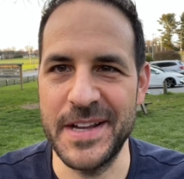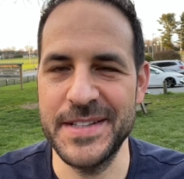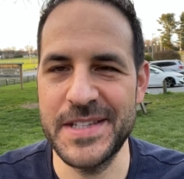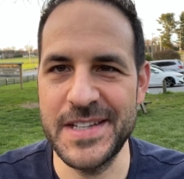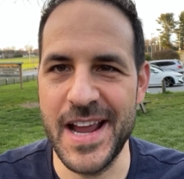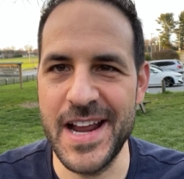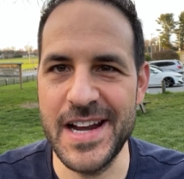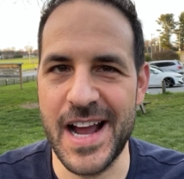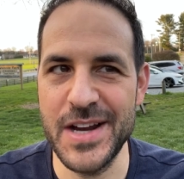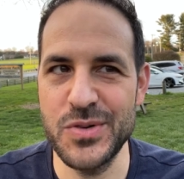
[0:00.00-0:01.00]

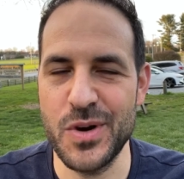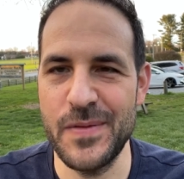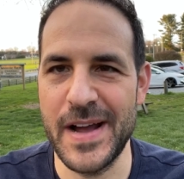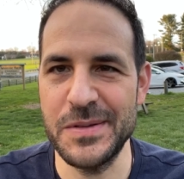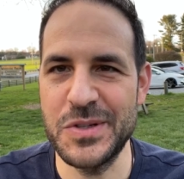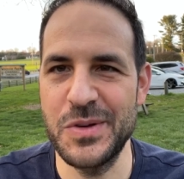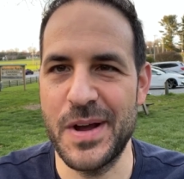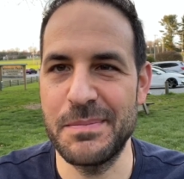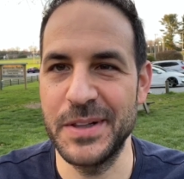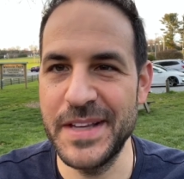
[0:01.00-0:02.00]
Instead, I drove out to,
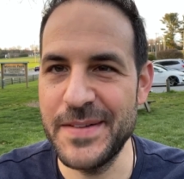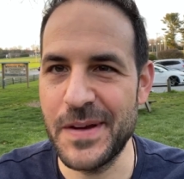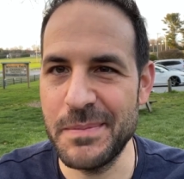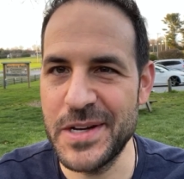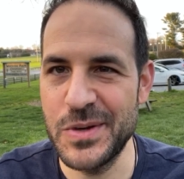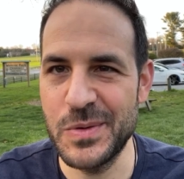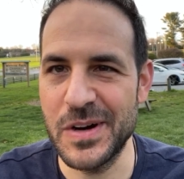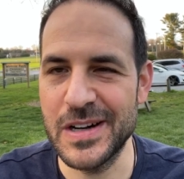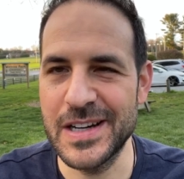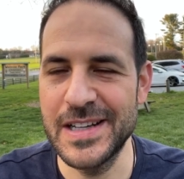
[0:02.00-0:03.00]
I believe I'm in
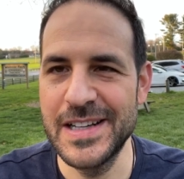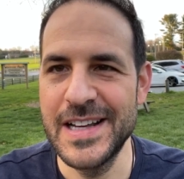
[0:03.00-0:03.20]
Newark.